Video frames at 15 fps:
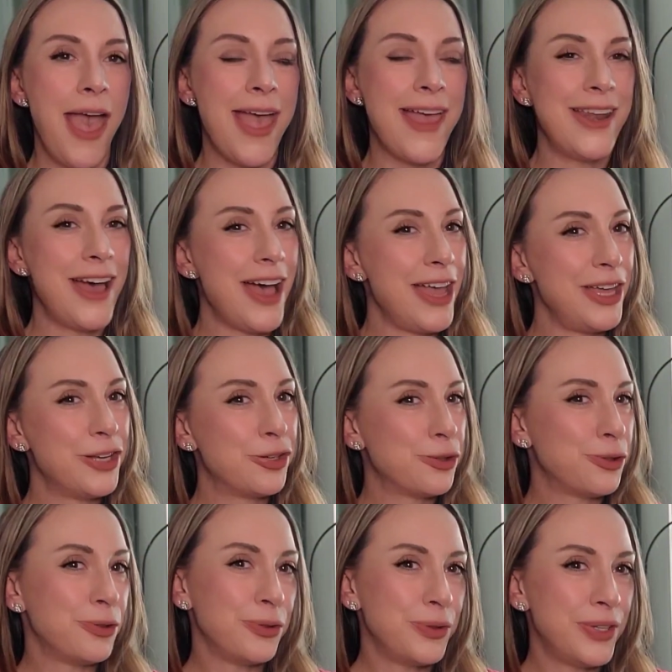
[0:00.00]
and I
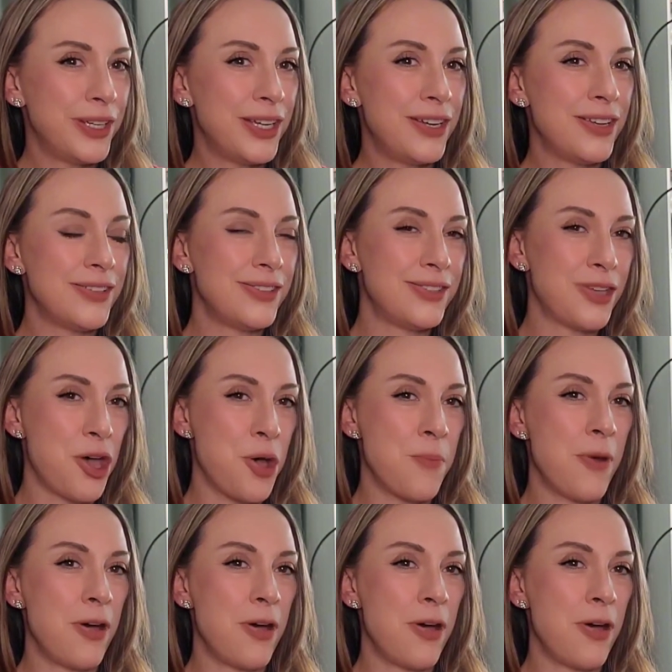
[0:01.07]
included some